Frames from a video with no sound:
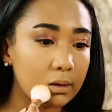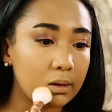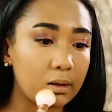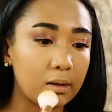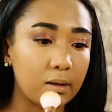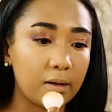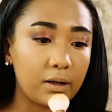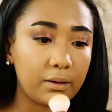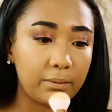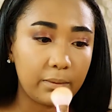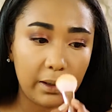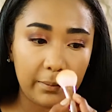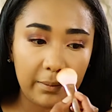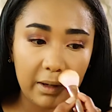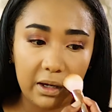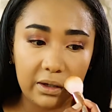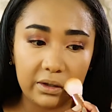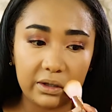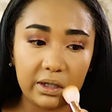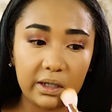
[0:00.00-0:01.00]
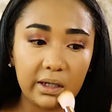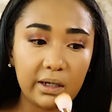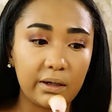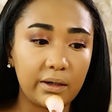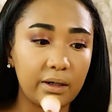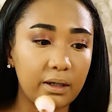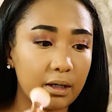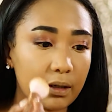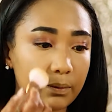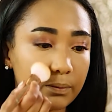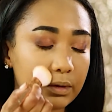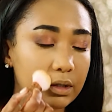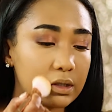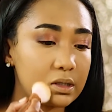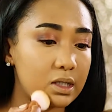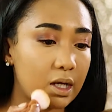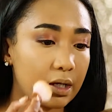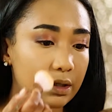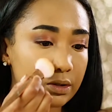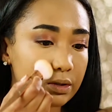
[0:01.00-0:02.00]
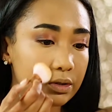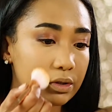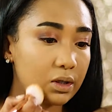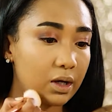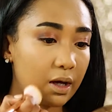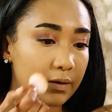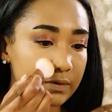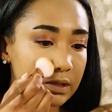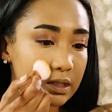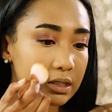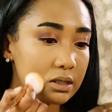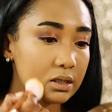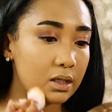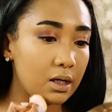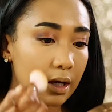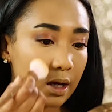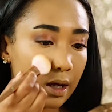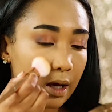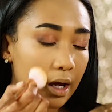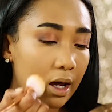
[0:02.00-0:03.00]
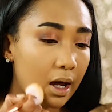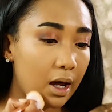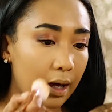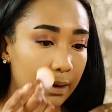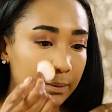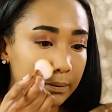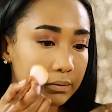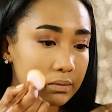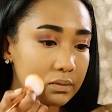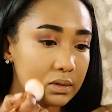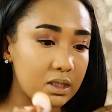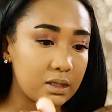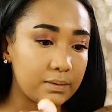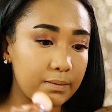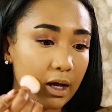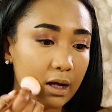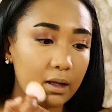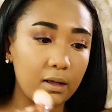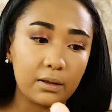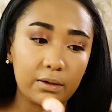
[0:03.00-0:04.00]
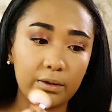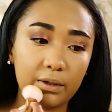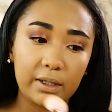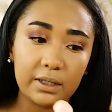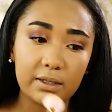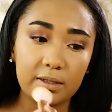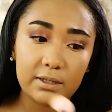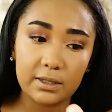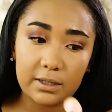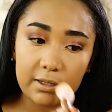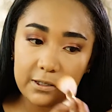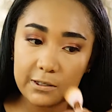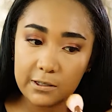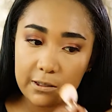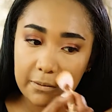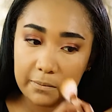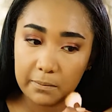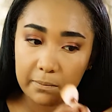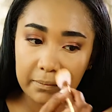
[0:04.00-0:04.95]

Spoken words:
Around my mouth area because I do have smile creases.